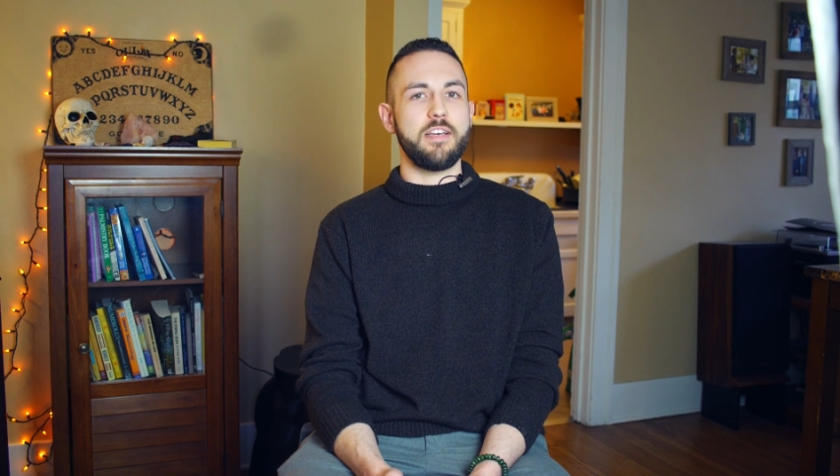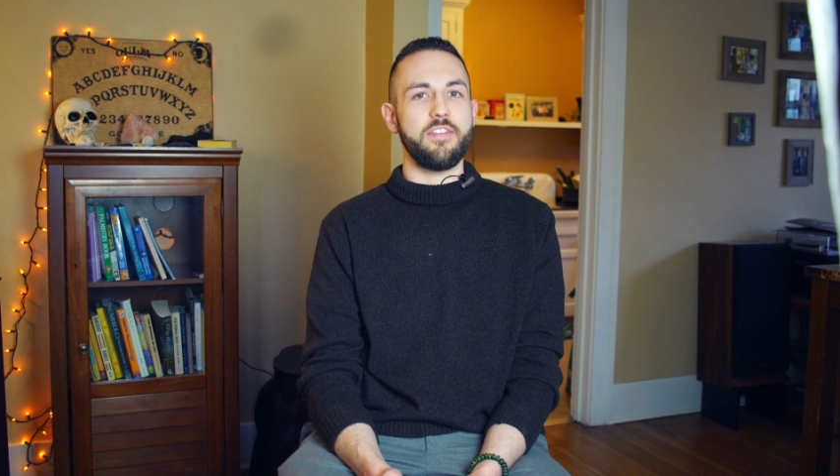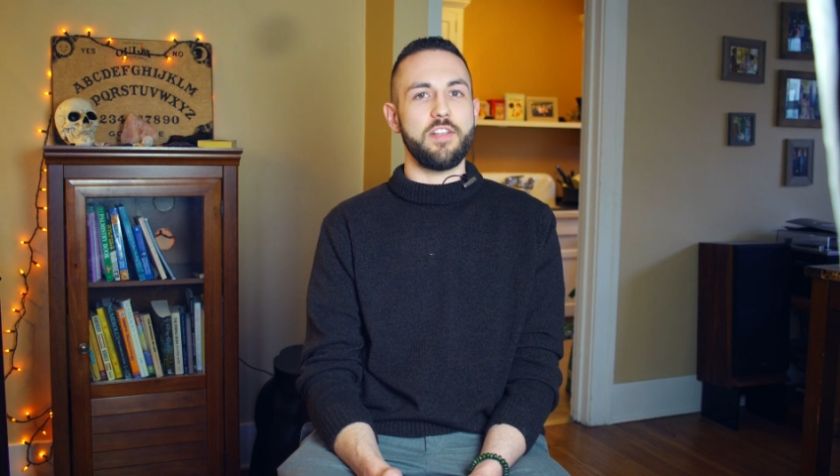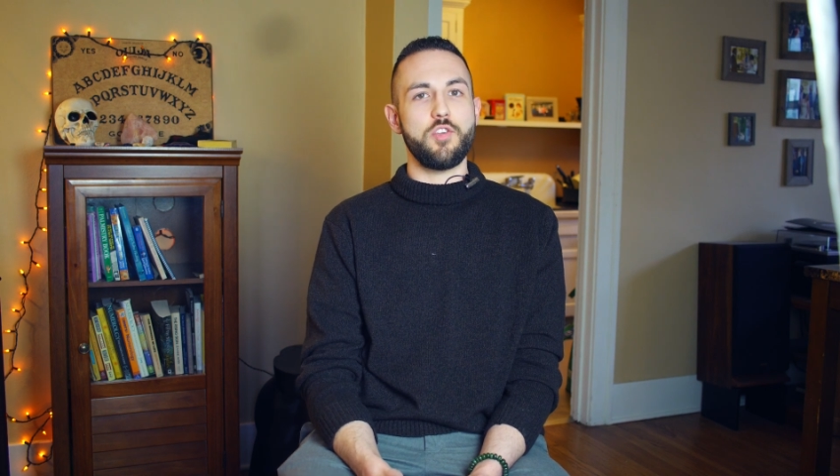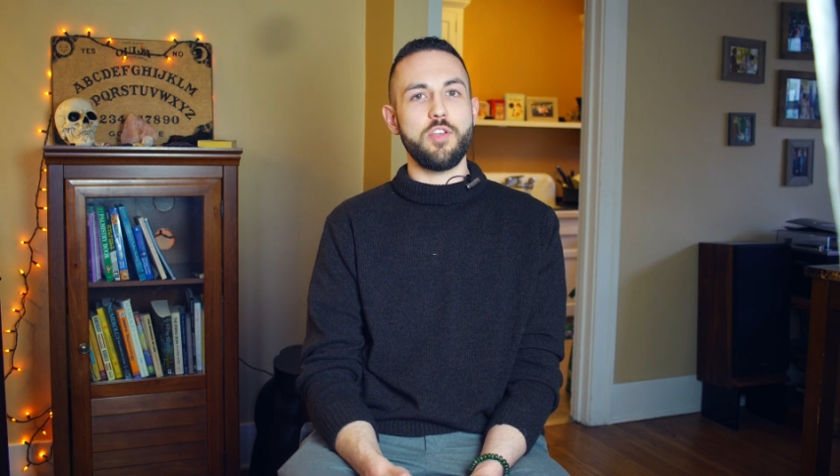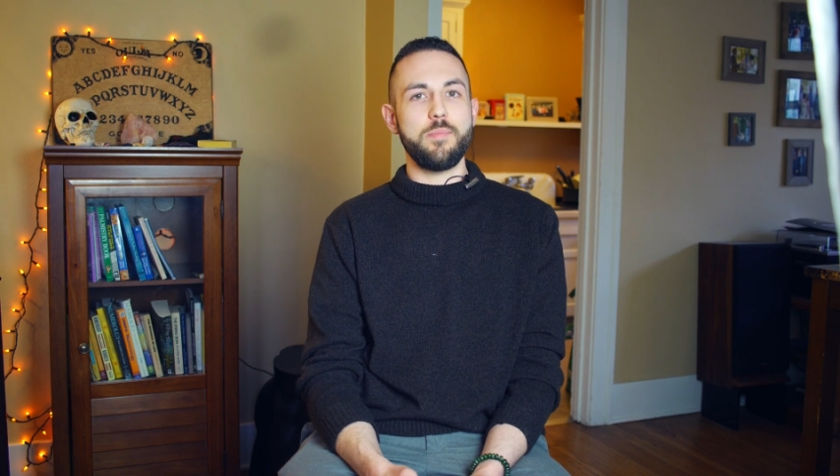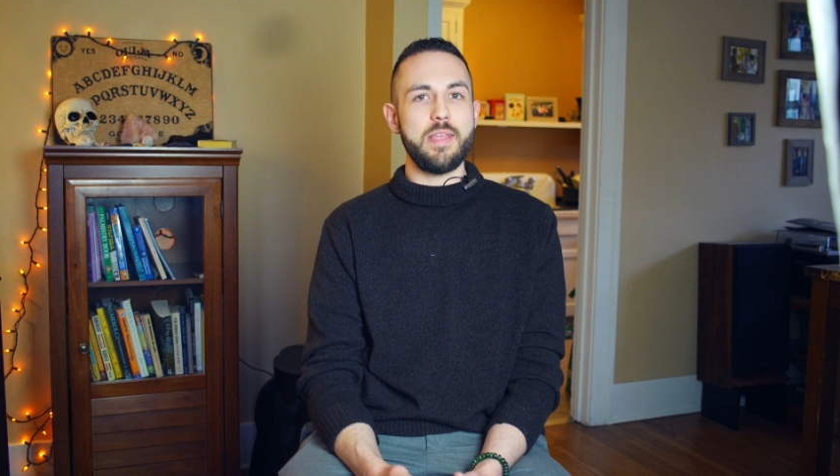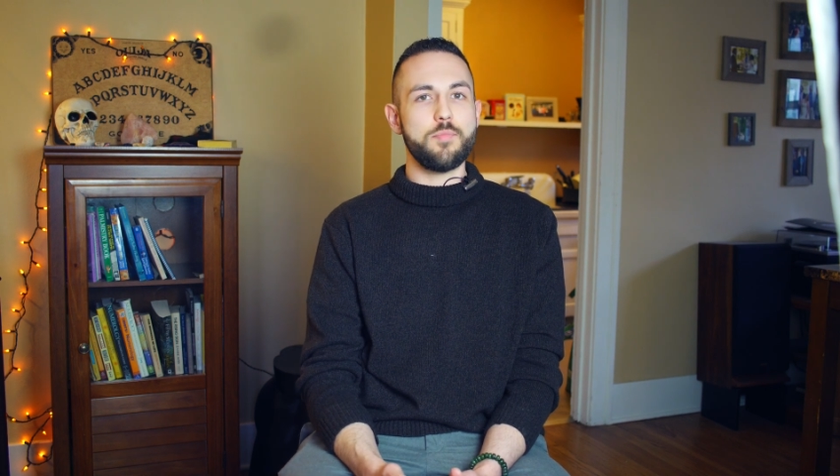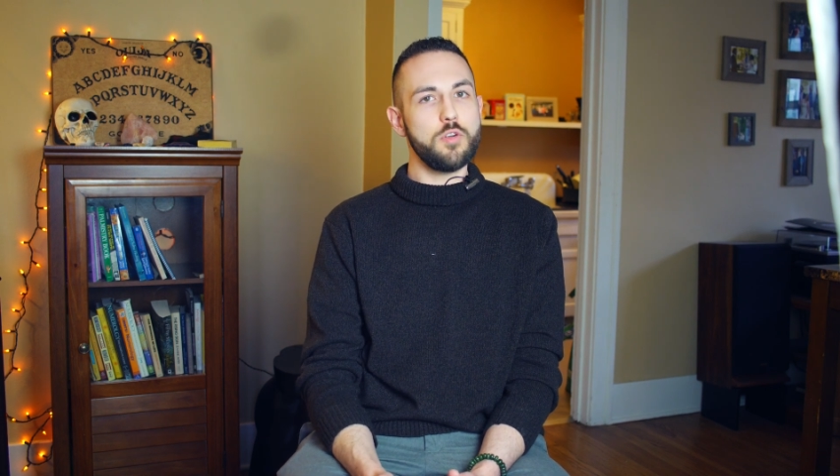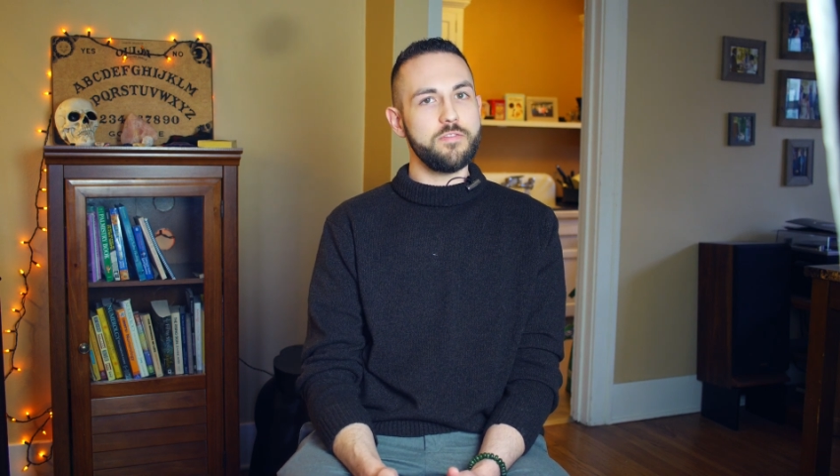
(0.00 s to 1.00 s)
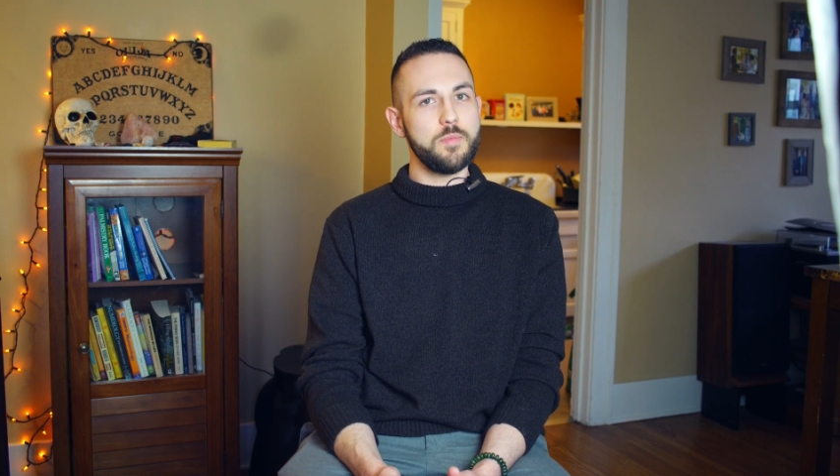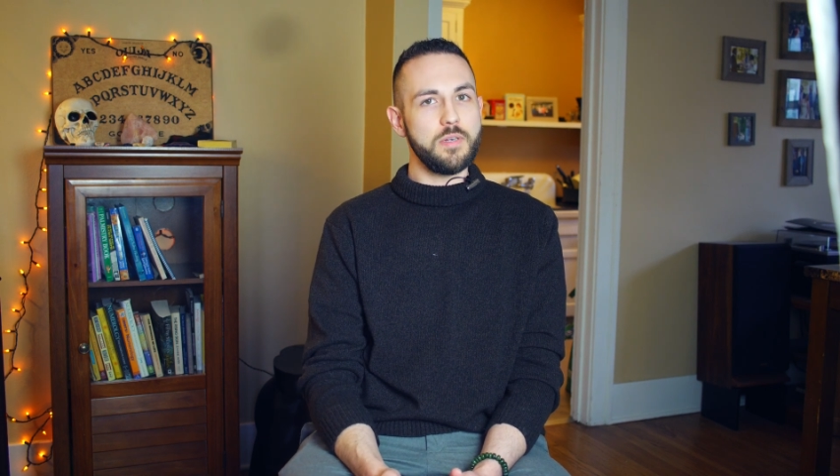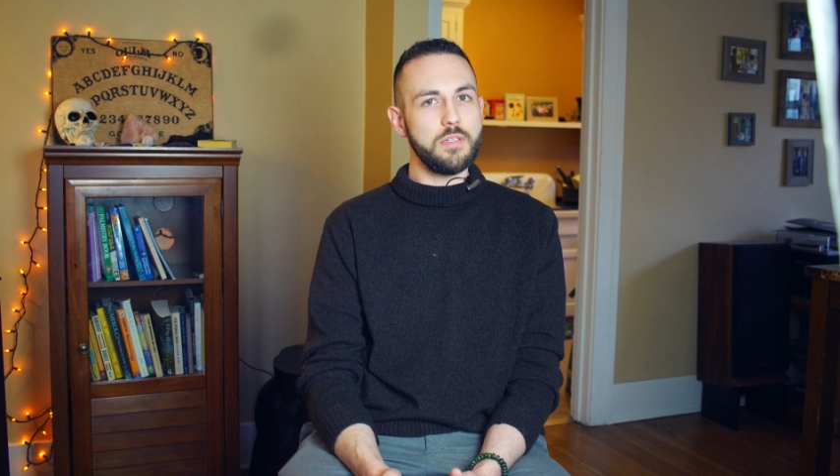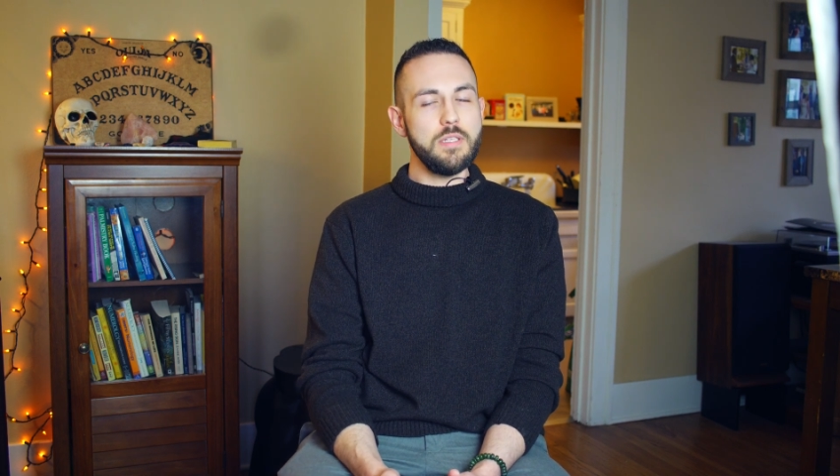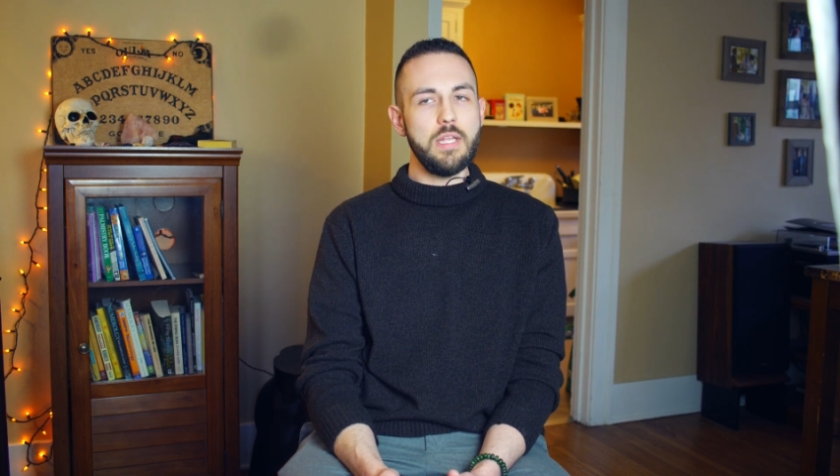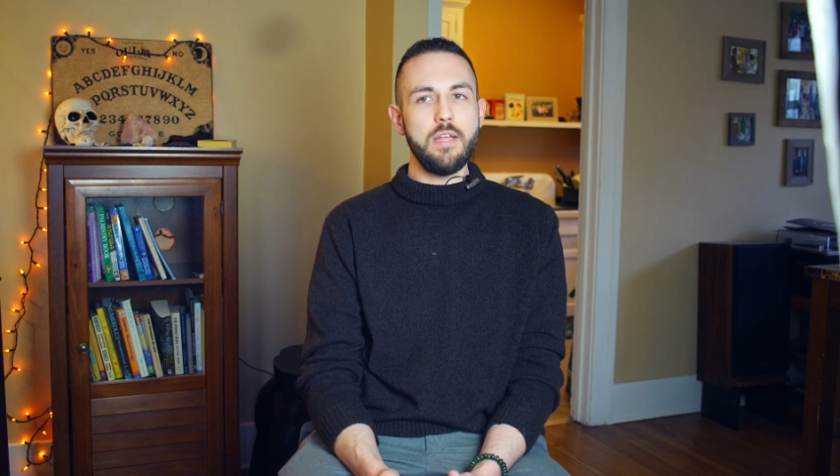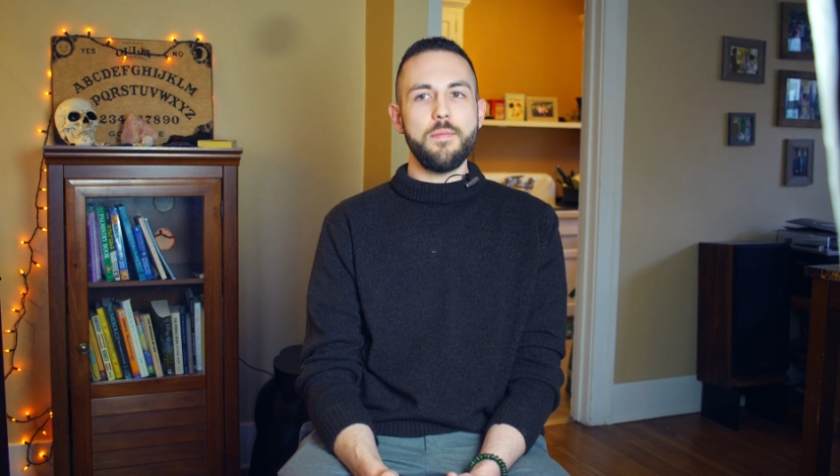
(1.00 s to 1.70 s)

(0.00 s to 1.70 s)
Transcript: of it could be provable.